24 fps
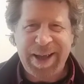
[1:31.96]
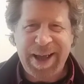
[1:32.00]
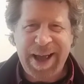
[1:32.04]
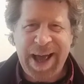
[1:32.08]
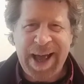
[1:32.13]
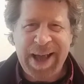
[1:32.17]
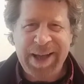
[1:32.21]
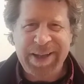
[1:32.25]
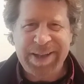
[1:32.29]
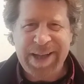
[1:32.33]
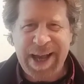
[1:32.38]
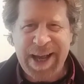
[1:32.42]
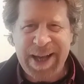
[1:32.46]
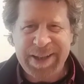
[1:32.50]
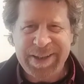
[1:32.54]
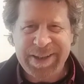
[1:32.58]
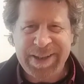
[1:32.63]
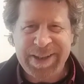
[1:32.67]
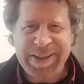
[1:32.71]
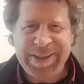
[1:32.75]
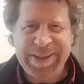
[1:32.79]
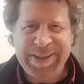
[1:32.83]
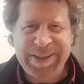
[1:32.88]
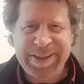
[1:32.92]
and, and
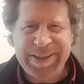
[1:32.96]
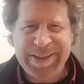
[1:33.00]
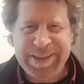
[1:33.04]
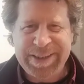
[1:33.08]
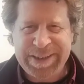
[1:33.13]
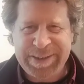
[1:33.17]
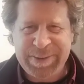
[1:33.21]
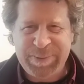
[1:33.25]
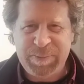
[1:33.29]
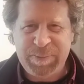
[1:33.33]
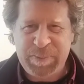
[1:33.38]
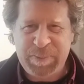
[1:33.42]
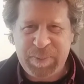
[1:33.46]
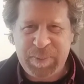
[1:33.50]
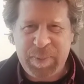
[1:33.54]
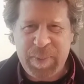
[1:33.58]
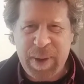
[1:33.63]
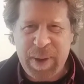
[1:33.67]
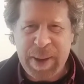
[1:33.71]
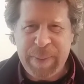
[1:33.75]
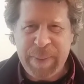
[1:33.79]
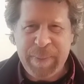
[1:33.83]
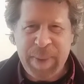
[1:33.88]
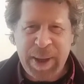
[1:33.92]
is,
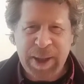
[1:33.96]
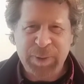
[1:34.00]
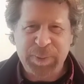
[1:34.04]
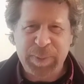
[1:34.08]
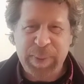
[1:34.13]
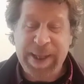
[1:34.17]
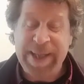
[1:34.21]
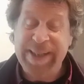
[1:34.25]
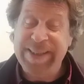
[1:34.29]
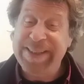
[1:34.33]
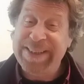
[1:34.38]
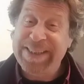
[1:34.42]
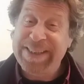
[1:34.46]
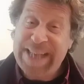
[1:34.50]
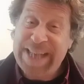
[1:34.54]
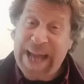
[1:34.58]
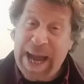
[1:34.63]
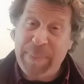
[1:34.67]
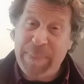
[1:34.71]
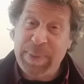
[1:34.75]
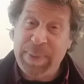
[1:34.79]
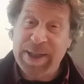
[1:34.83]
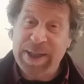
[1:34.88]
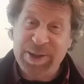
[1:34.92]
it must be
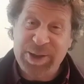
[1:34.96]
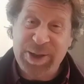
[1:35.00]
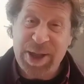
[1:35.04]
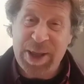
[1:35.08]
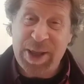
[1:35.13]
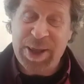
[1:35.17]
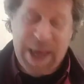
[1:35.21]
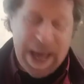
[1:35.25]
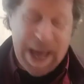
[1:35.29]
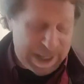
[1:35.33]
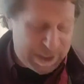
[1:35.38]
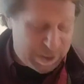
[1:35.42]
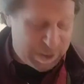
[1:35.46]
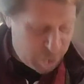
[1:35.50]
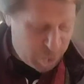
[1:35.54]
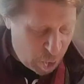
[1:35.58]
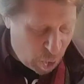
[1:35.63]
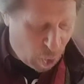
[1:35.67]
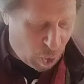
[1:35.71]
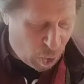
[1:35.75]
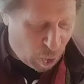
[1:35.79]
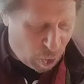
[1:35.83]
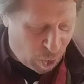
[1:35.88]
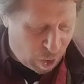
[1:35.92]
established that that
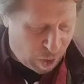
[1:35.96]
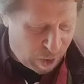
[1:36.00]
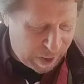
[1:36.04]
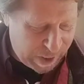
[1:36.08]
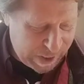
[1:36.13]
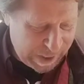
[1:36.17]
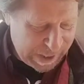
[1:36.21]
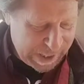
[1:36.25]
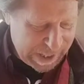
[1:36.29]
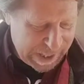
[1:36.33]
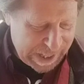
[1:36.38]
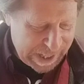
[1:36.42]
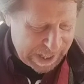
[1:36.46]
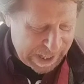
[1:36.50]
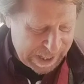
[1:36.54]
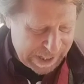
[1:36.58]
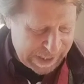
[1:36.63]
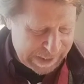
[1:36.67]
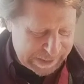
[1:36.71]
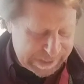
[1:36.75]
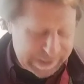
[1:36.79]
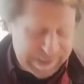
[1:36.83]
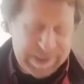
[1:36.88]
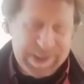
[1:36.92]
law
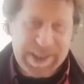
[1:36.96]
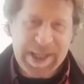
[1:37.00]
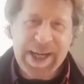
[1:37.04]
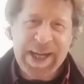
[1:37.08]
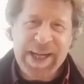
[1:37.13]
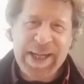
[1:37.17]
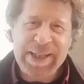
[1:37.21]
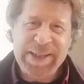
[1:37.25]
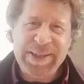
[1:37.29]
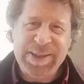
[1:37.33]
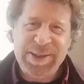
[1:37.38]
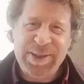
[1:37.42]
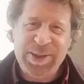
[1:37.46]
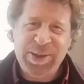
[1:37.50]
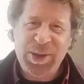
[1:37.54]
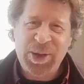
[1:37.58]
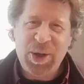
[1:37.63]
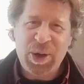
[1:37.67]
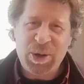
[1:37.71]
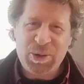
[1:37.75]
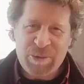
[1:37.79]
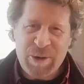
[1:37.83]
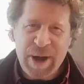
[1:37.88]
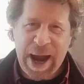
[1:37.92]
is, is
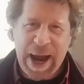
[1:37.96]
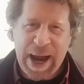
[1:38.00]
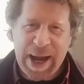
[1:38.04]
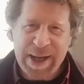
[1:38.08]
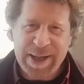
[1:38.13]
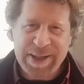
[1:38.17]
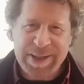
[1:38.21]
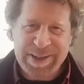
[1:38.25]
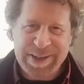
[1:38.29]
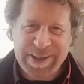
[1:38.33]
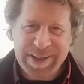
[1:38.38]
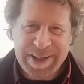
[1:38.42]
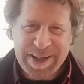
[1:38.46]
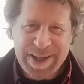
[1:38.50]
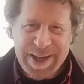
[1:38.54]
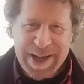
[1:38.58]
correct